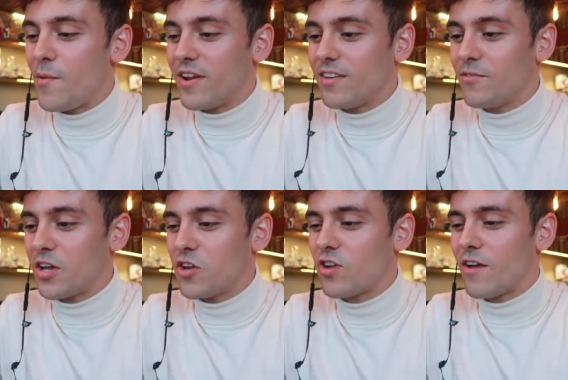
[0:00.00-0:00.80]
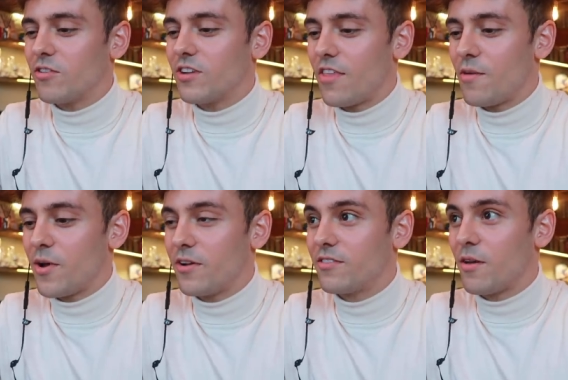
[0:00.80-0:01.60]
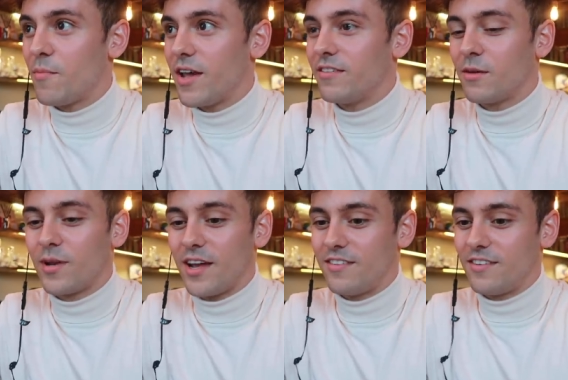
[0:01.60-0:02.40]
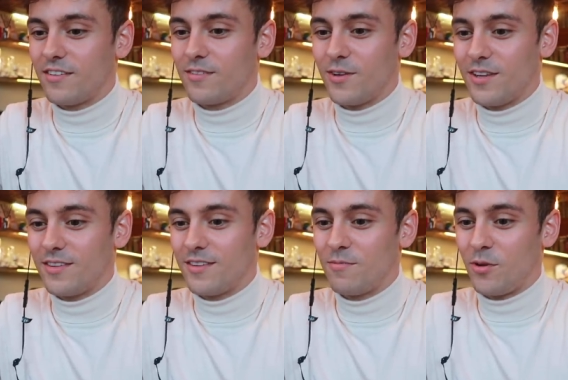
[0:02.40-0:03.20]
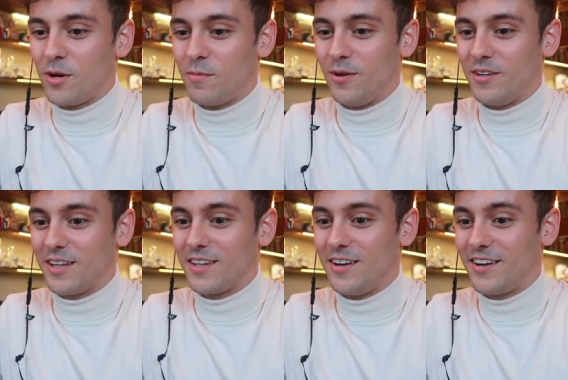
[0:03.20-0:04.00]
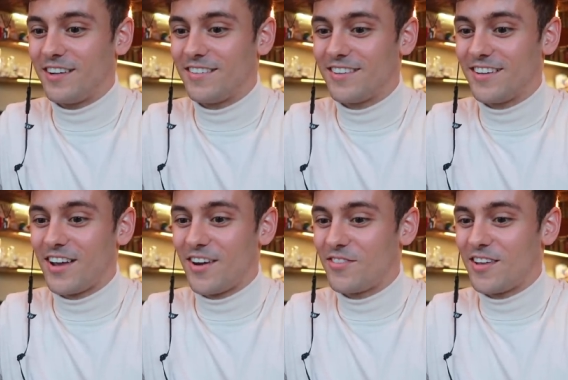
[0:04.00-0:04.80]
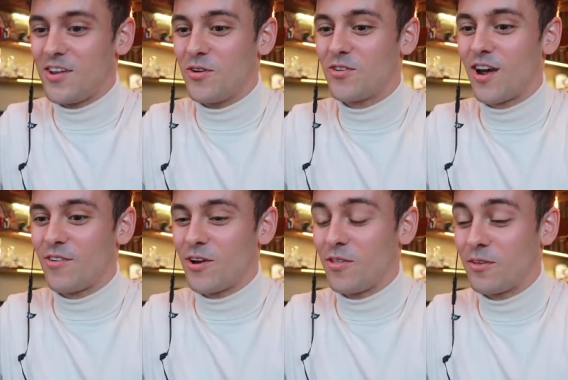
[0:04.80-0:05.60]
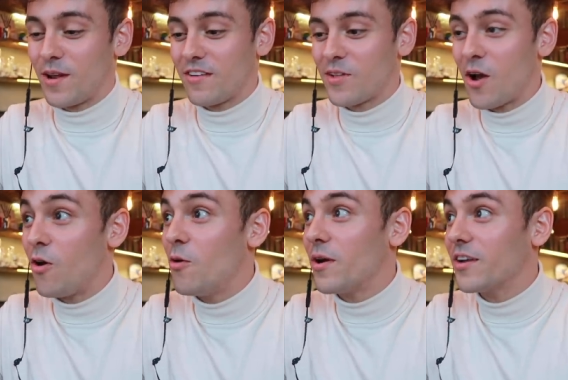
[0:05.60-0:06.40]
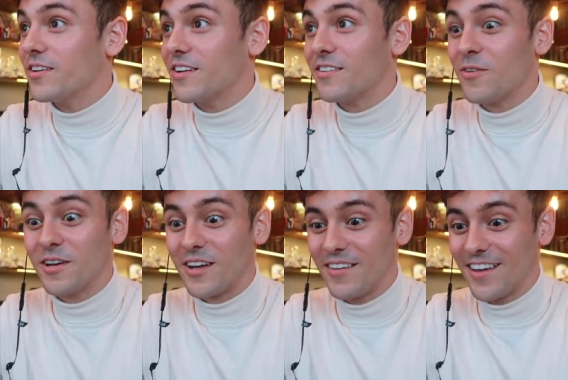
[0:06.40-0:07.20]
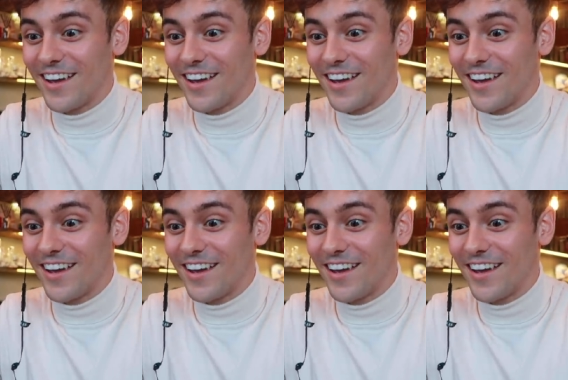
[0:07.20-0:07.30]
I mean, it seems like you travel to like the most amazing places with bodybuilding though, because I see you traveling all these places. I'm like, oh my goodness, I want to go